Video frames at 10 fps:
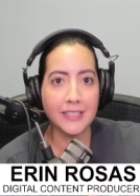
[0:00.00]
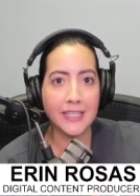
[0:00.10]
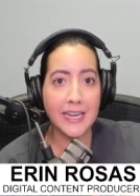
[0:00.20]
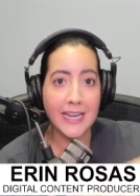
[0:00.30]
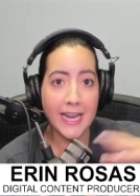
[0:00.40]

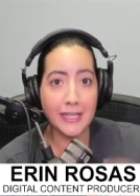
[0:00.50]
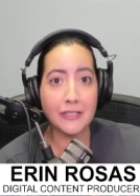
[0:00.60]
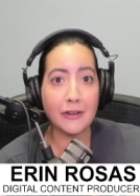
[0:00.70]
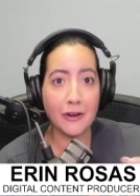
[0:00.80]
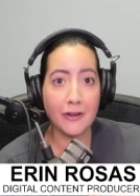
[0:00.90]
the
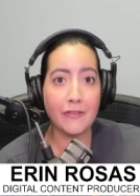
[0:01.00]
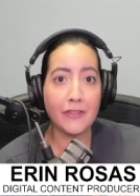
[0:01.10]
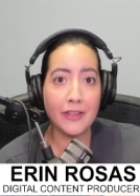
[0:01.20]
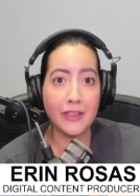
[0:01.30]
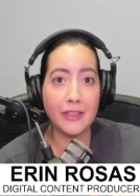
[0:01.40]
nature
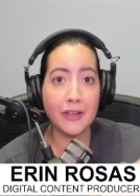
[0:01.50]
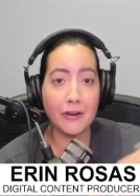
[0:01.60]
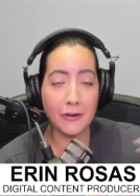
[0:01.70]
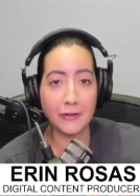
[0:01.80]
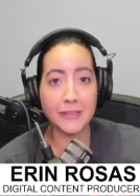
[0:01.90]
of the
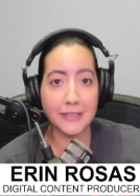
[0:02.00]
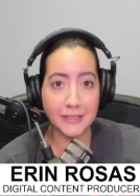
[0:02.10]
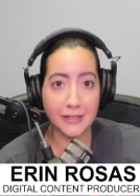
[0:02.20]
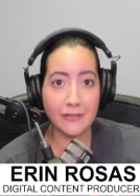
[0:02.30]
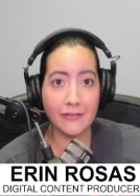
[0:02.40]

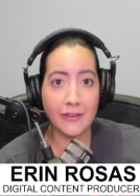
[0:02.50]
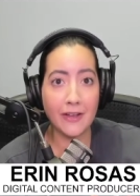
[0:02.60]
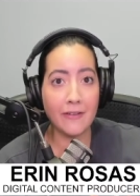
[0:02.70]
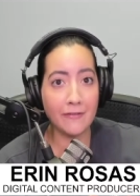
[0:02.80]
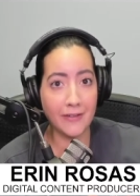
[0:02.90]
occurrences of
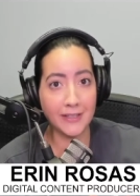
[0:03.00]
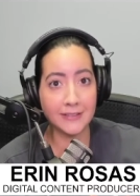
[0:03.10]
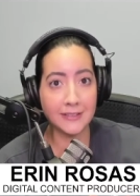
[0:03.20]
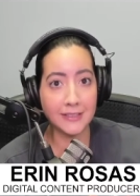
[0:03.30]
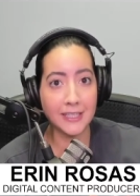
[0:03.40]

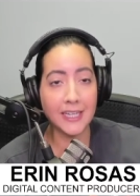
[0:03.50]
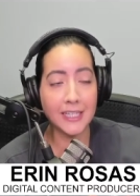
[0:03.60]
events.